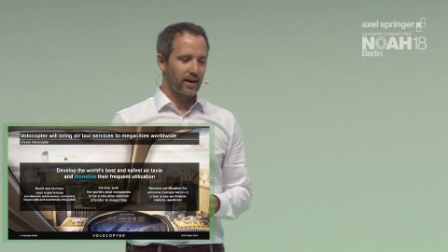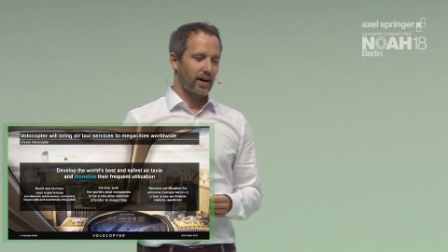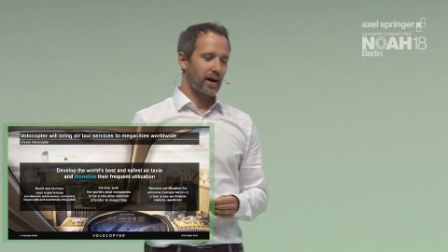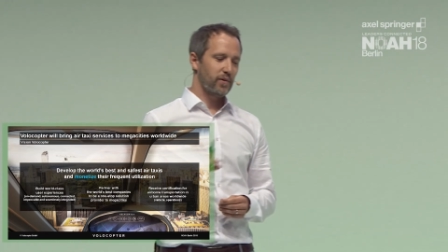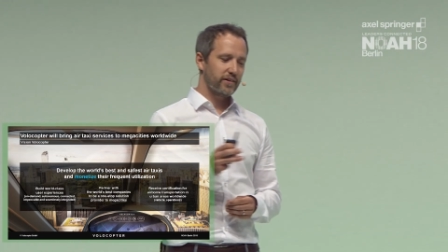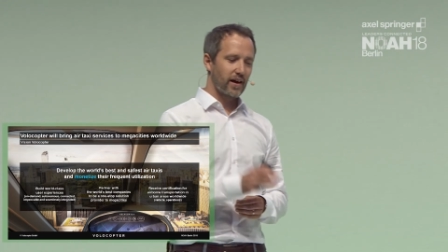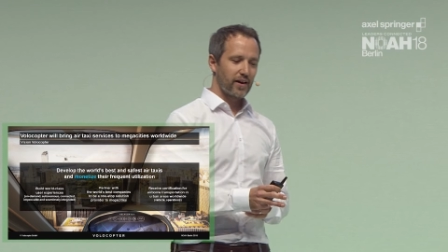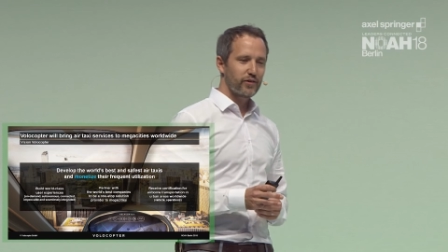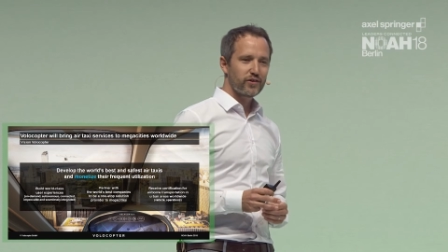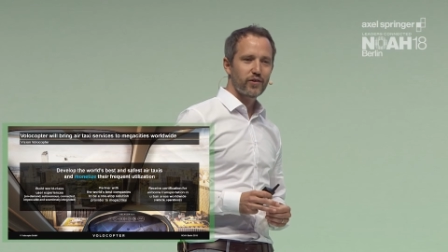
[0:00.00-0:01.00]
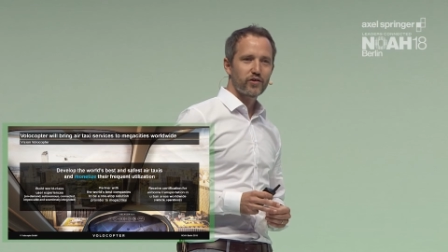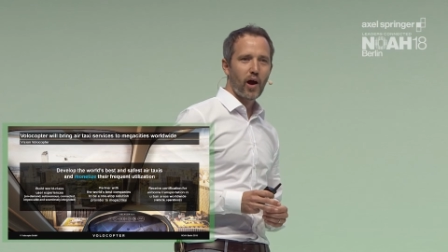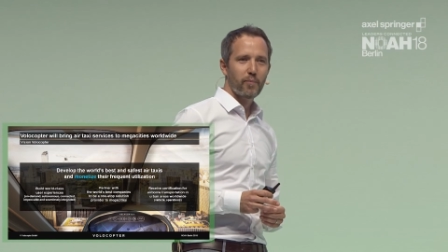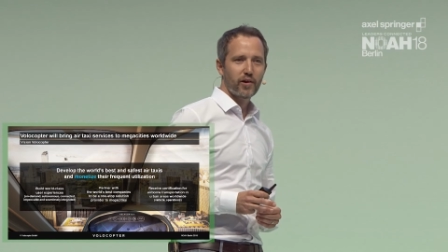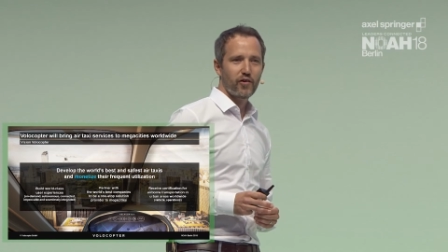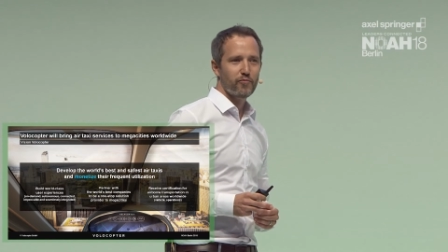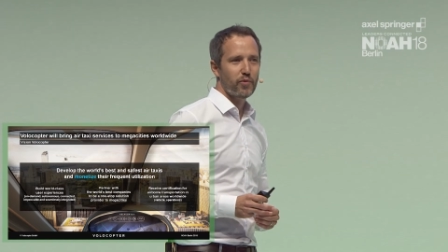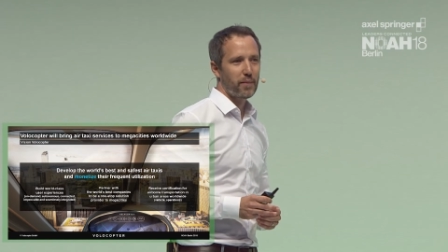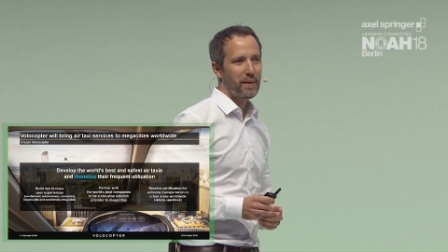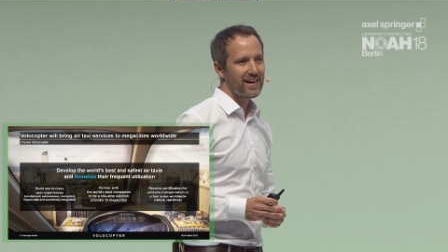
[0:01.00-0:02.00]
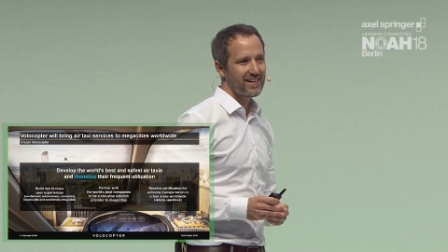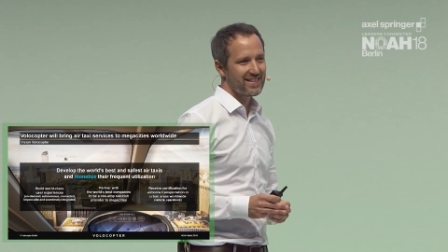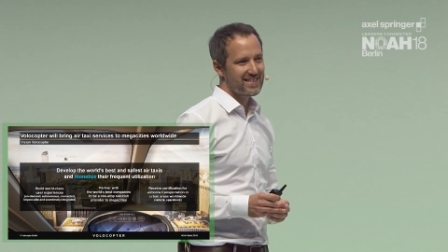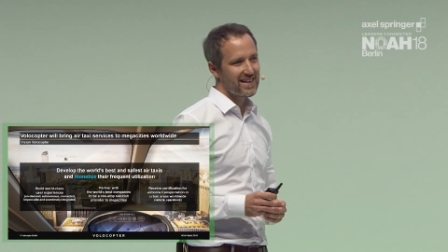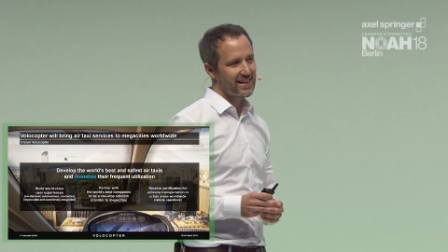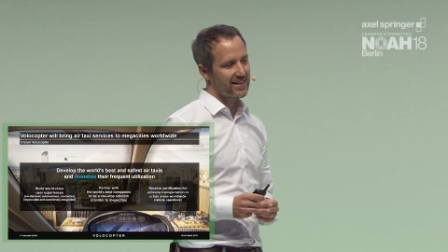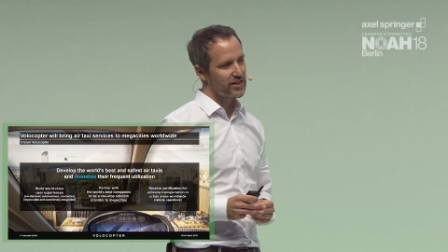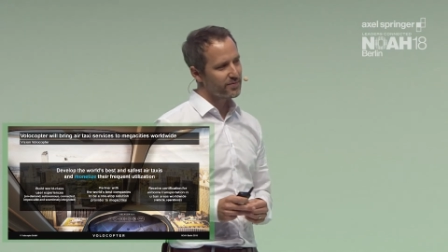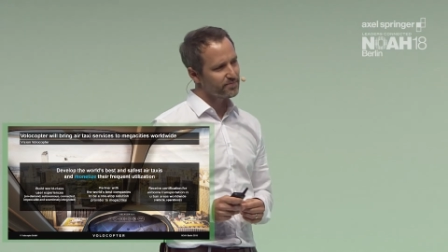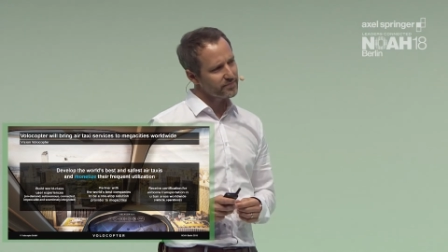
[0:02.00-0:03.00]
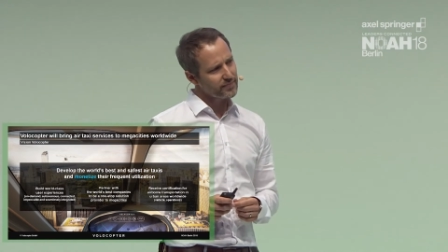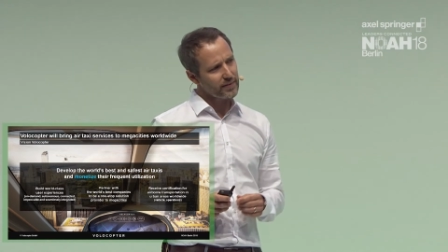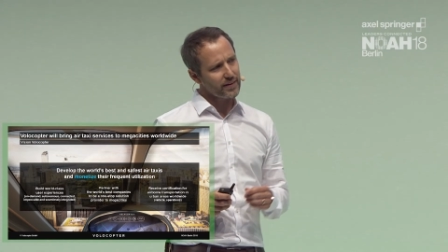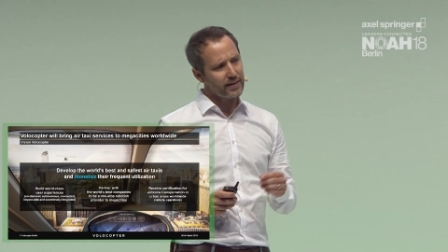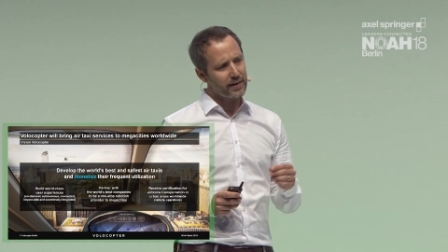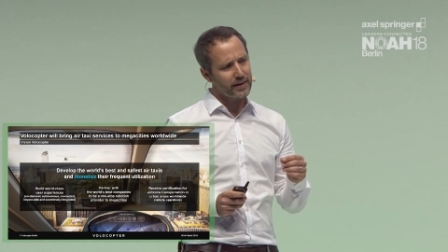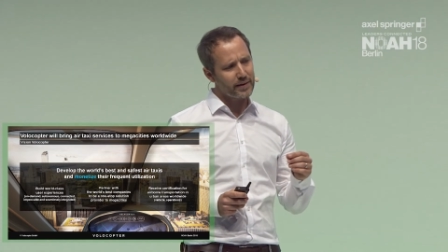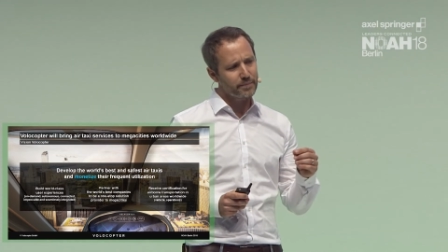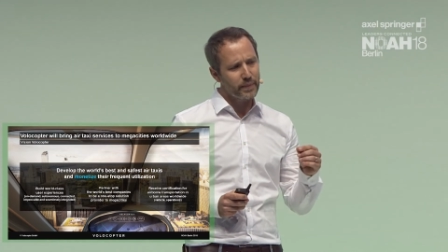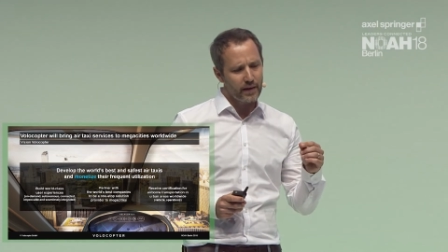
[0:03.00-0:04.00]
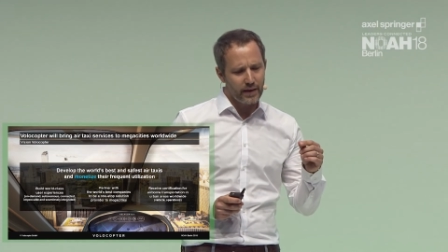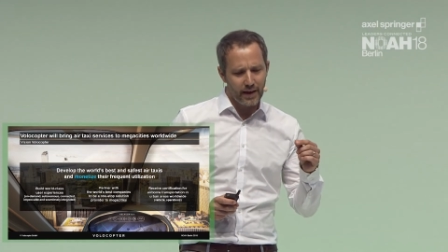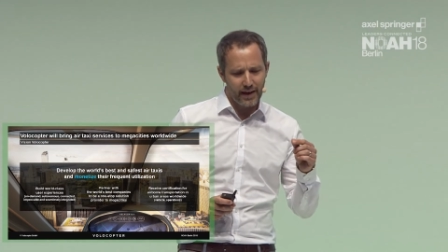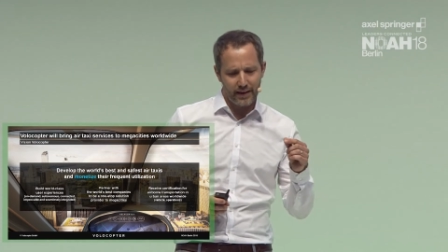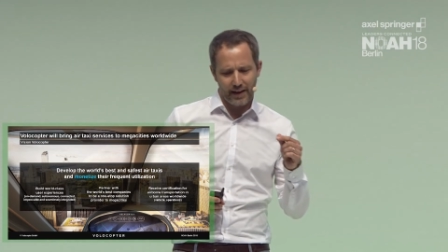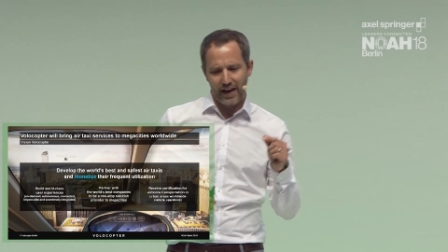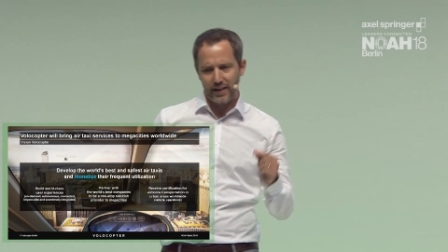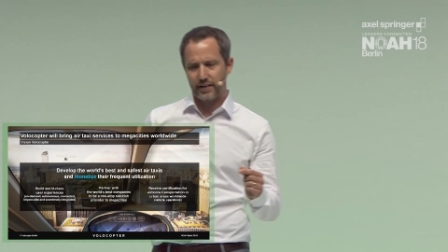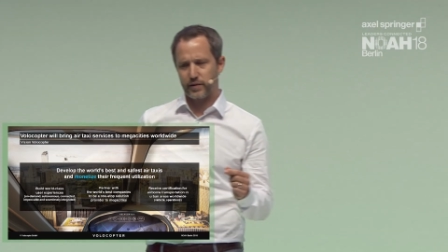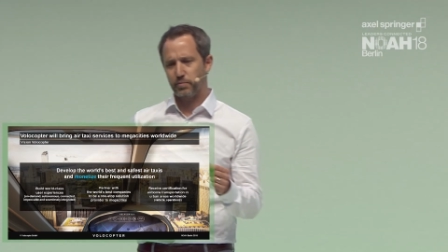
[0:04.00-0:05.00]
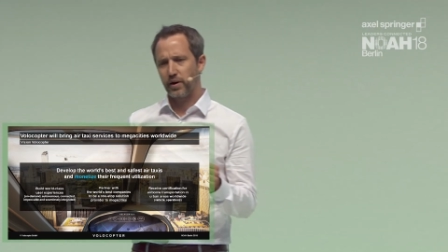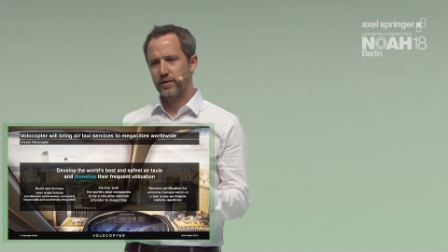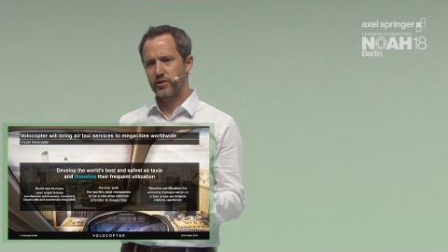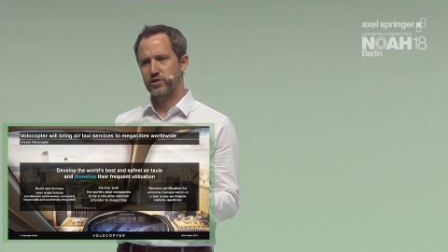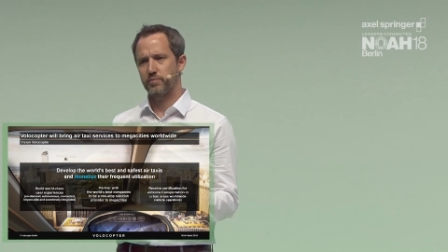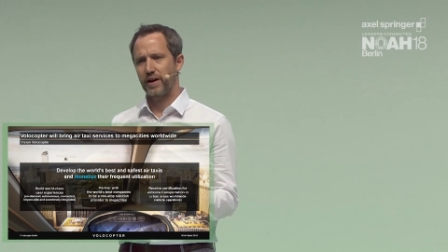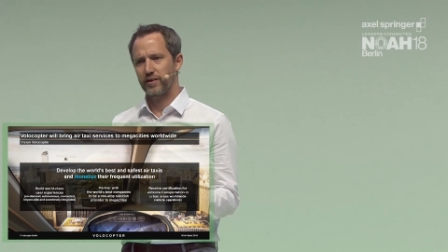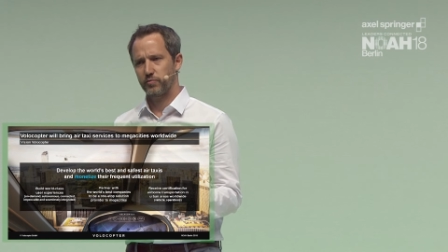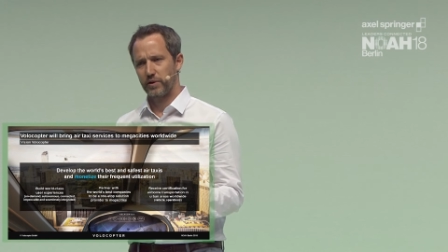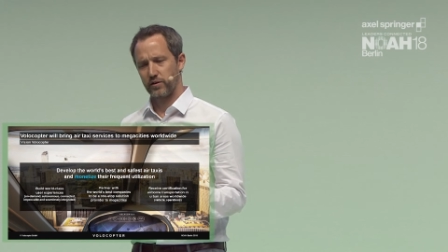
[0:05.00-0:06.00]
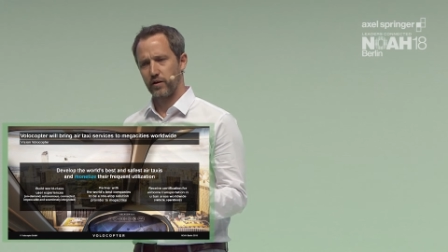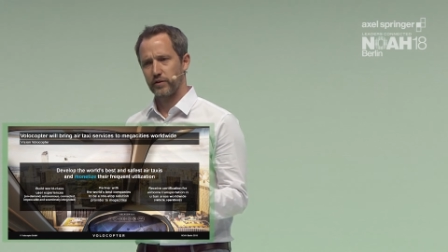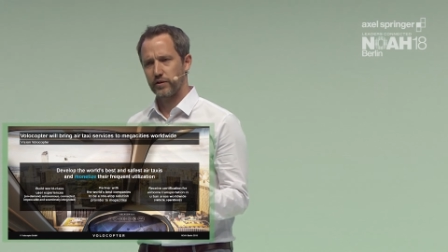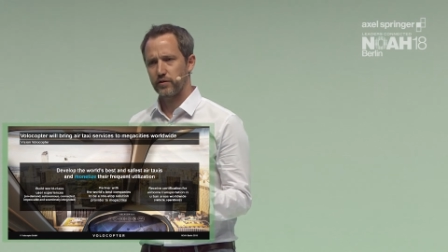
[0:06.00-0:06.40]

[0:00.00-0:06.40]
I will dive into the topic of pragmatic in a second um, and highlight the partnership aspect of it.